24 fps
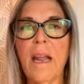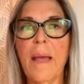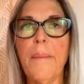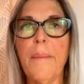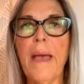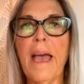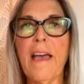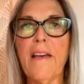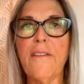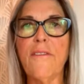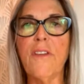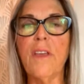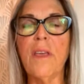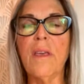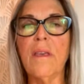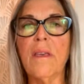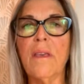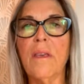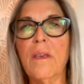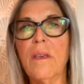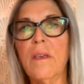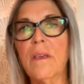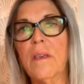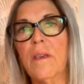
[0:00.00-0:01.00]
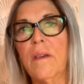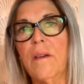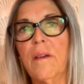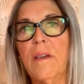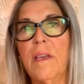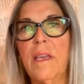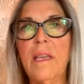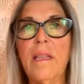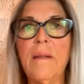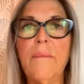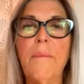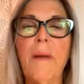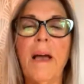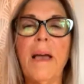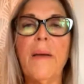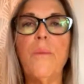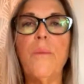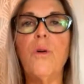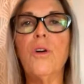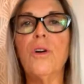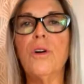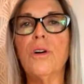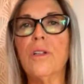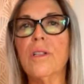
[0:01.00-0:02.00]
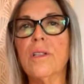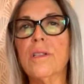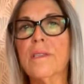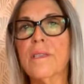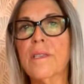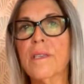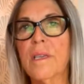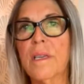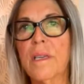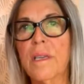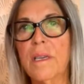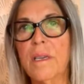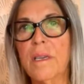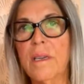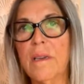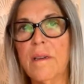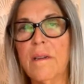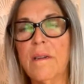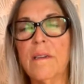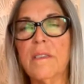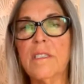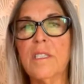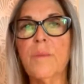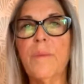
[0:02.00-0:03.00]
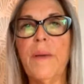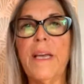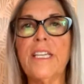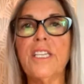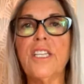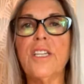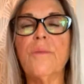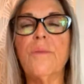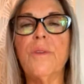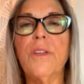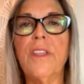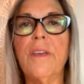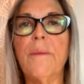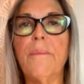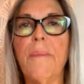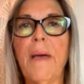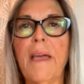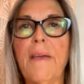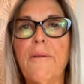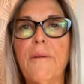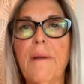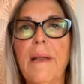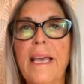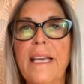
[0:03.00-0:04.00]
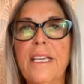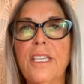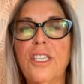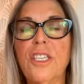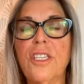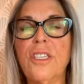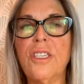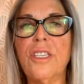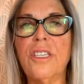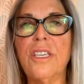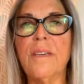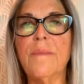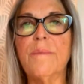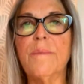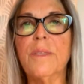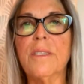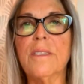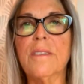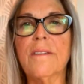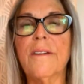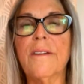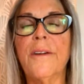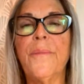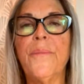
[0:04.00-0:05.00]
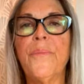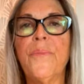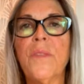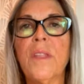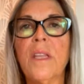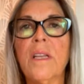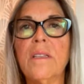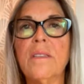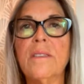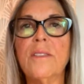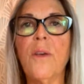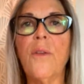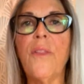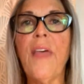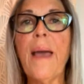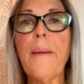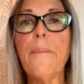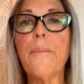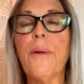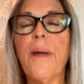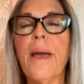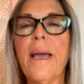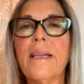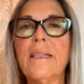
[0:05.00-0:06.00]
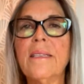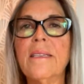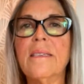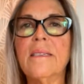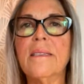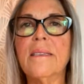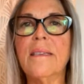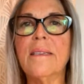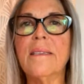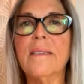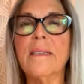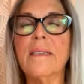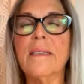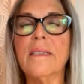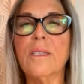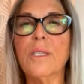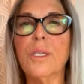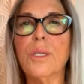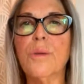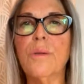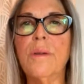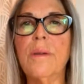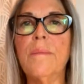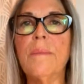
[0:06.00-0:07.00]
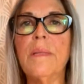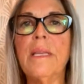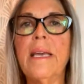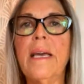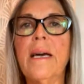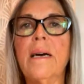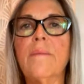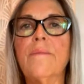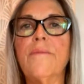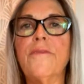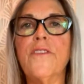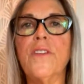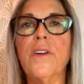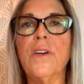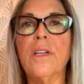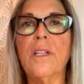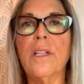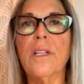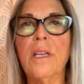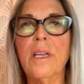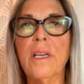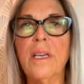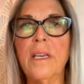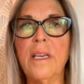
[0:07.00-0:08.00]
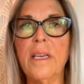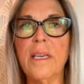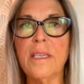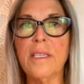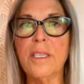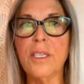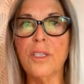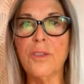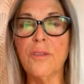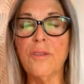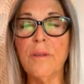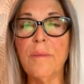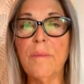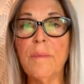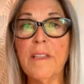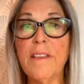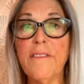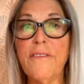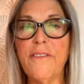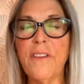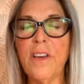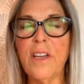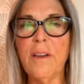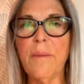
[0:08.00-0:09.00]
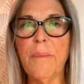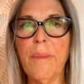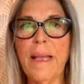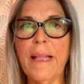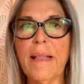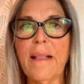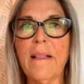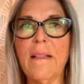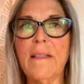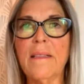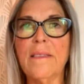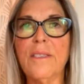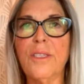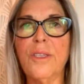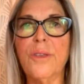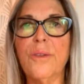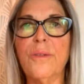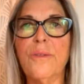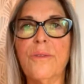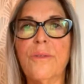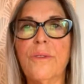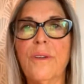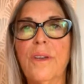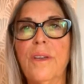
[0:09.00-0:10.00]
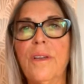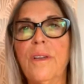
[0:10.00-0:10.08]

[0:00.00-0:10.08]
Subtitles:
I'm having in my world, especially within my relationships. And so that practice is extremely helpful, extremely fundamental to